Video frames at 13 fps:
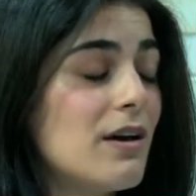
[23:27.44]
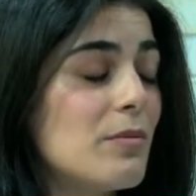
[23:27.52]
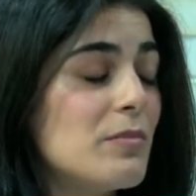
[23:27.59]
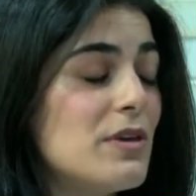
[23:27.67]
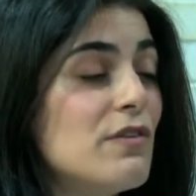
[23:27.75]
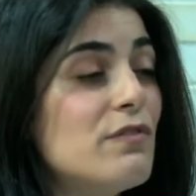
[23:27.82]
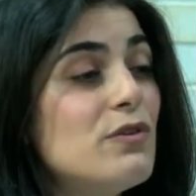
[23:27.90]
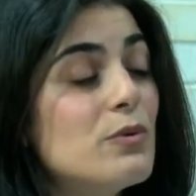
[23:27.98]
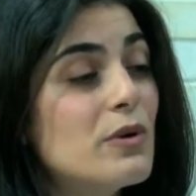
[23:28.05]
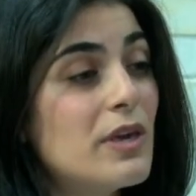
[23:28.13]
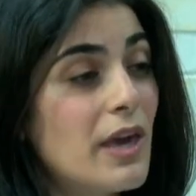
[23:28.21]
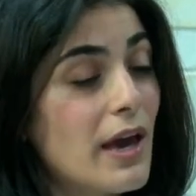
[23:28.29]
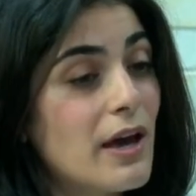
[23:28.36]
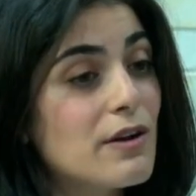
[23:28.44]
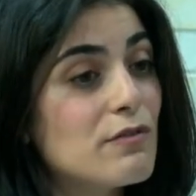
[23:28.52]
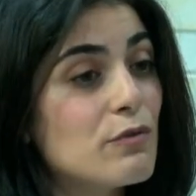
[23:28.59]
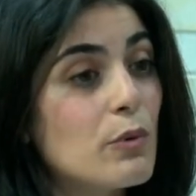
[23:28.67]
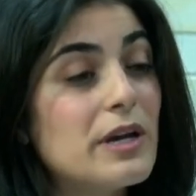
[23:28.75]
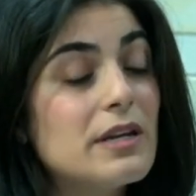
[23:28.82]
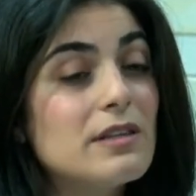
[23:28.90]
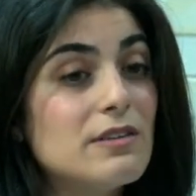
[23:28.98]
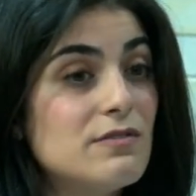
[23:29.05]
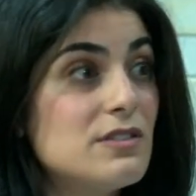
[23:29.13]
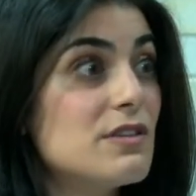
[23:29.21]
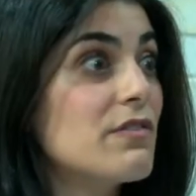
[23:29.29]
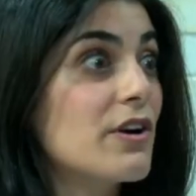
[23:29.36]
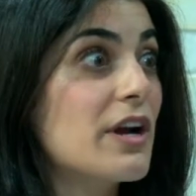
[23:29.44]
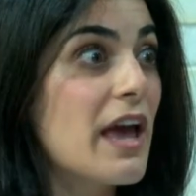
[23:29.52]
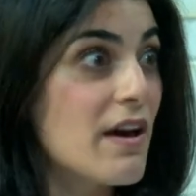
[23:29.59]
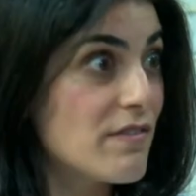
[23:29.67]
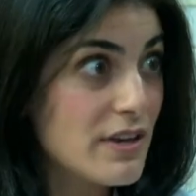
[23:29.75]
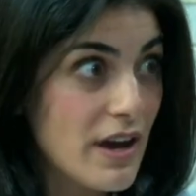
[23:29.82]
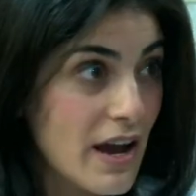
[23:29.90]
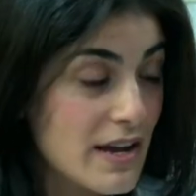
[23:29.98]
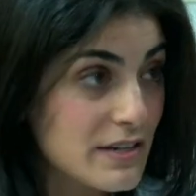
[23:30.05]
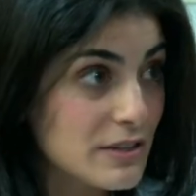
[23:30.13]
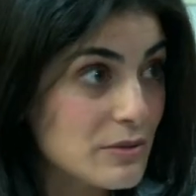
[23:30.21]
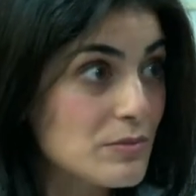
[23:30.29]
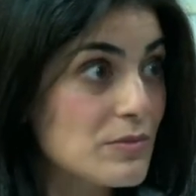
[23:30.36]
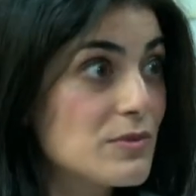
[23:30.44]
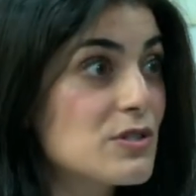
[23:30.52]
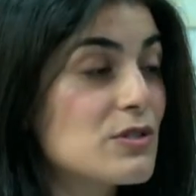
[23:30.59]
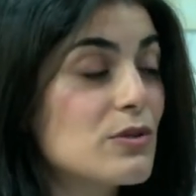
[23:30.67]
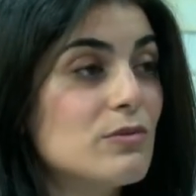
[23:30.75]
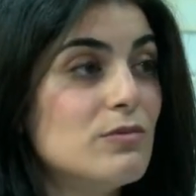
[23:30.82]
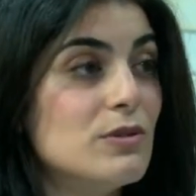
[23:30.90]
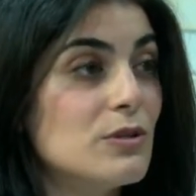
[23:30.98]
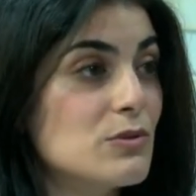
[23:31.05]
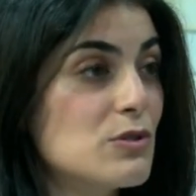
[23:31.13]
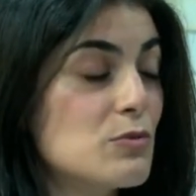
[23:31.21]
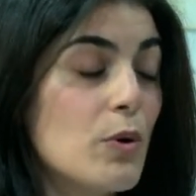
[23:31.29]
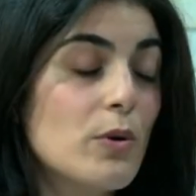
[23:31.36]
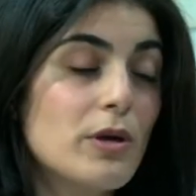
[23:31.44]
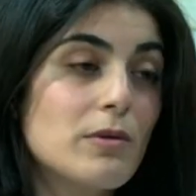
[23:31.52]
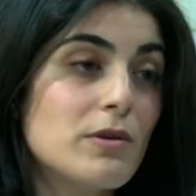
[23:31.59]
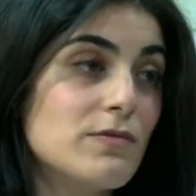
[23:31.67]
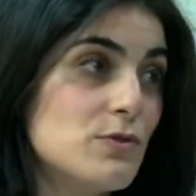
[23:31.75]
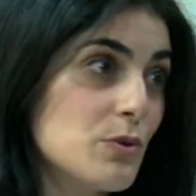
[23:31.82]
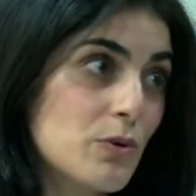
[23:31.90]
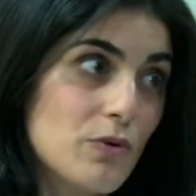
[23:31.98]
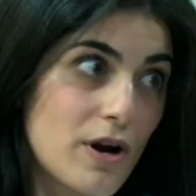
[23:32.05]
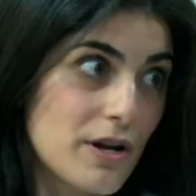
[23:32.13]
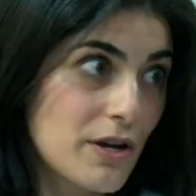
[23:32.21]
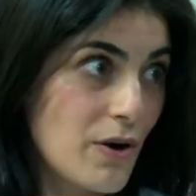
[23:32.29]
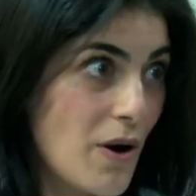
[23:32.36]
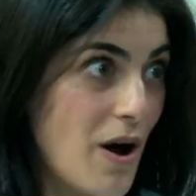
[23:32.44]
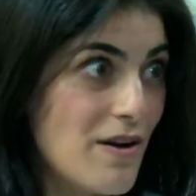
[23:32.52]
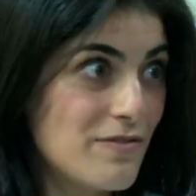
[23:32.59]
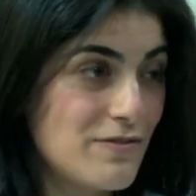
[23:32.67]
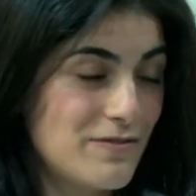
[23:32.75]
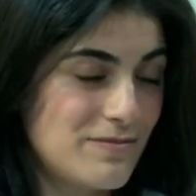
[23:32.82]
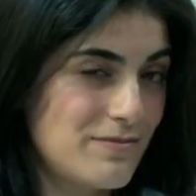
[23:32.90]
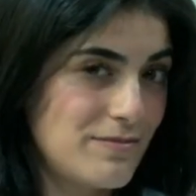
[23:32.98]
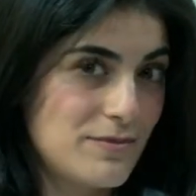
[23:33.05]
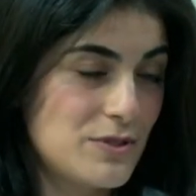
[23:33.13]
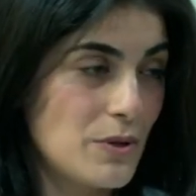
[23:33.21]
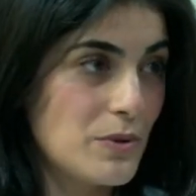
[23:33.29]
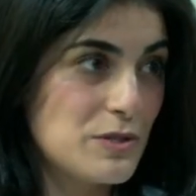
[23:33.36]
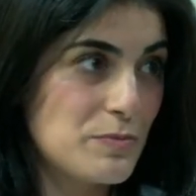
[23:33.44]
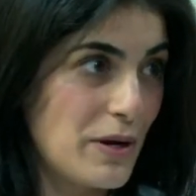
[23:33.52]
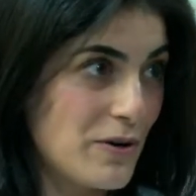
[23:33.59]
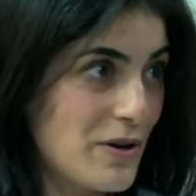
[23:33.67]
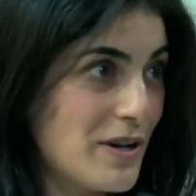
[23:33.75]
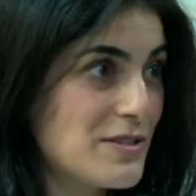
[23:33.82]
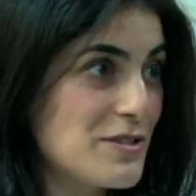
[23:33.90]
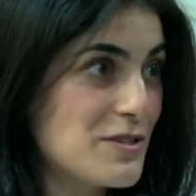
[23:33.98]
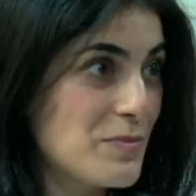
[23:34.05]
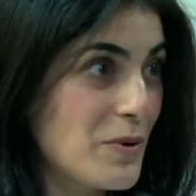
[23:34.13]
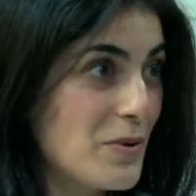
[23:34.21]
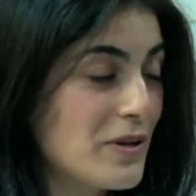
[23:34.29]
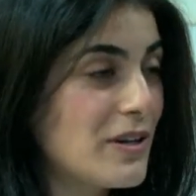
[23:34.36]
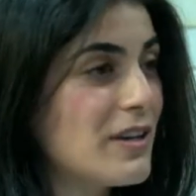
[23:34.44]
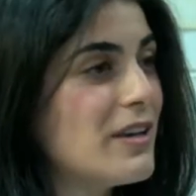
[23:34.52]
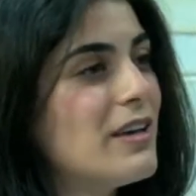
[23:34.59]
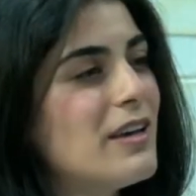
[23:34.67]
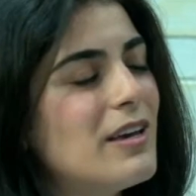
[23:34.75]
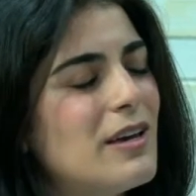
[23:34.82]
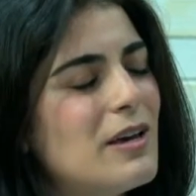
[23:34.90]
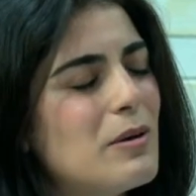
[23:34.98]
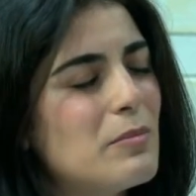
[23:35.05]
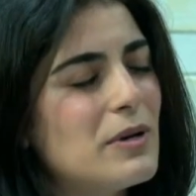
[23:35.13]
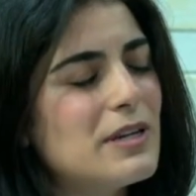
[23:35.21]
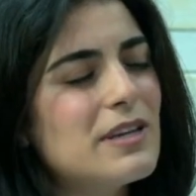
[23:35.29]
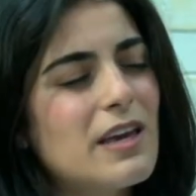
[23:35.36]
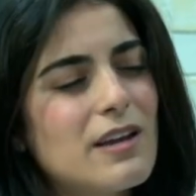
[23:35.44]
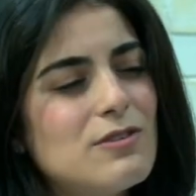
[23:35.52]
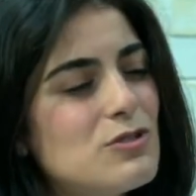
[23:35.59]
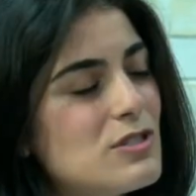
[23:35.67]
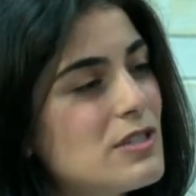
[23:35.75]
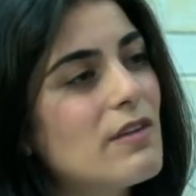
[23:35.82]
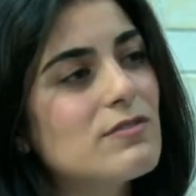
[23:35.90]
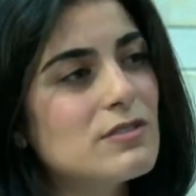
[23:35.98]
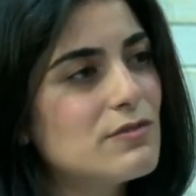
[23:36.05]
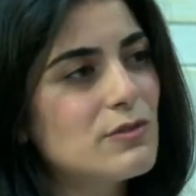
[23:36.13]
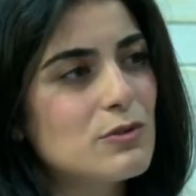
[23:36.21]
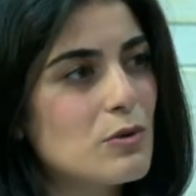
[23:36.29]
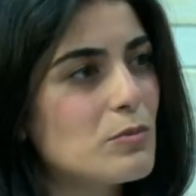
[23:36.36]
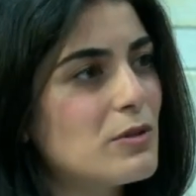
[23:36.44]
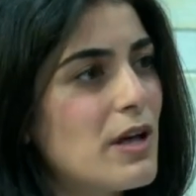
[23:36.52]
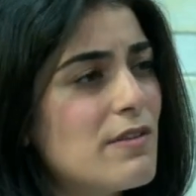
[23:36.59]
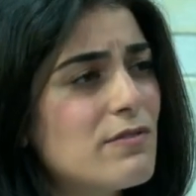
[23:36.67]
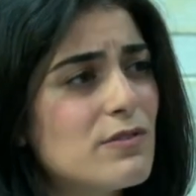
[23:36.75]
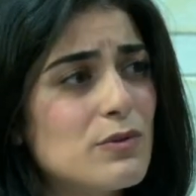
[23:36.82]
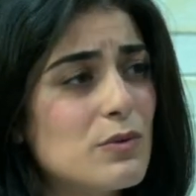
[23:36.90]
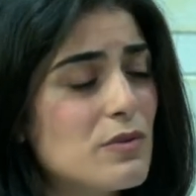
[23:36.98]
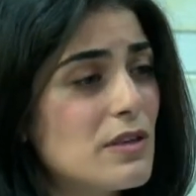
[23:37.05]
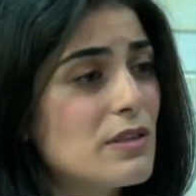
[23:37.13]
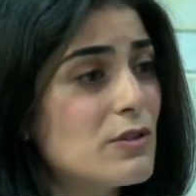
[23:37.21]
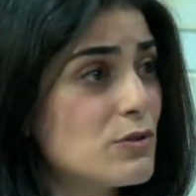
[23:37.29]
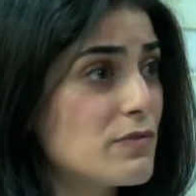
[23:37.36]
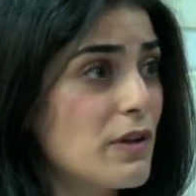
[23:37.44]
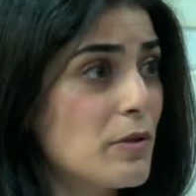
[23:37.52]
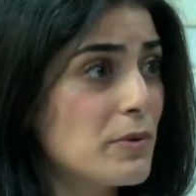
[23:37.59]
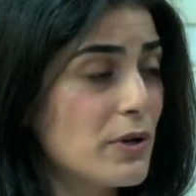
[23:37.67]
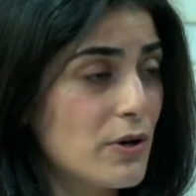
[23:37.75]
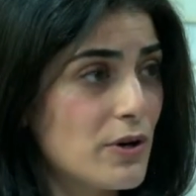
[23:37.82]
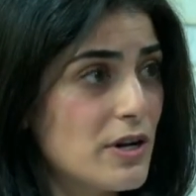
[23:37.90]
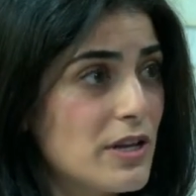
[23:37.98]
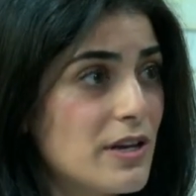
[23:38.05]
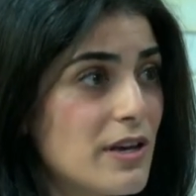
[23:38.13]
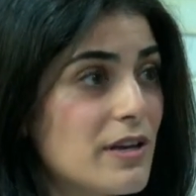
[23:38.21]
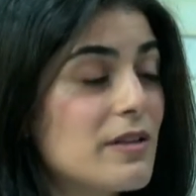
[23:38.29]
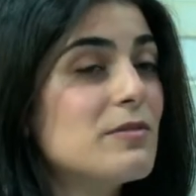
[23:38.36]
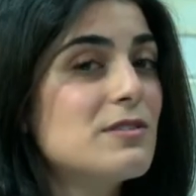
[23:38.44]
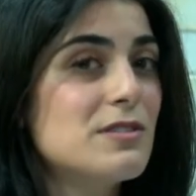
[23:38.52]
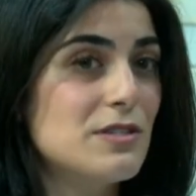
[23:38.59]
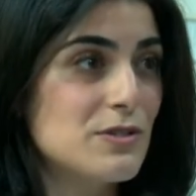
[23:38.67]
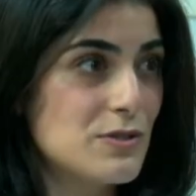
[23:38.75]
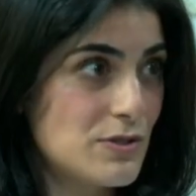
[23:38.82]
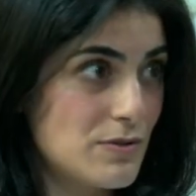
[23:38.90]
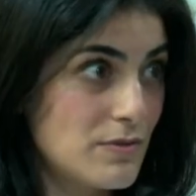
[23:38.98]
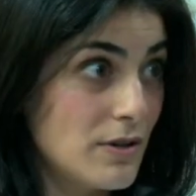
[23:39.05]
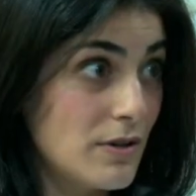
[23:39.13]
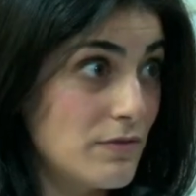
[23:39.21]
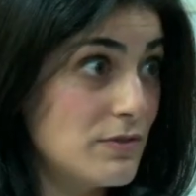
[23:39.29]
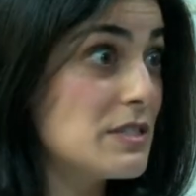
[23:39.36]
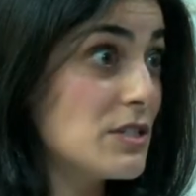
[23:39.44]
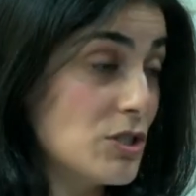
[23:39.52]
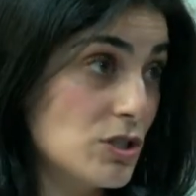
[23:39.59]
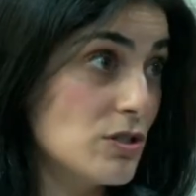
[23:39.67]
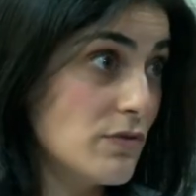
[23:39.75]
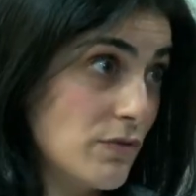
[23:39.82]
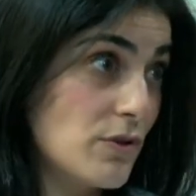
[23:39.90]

If you can avoid lifting very heavy items, smoking gives you a chronic cough. It's always better not to smoke. But again, you just have to live your normal life. If you think you're developing a hernia, see a physician for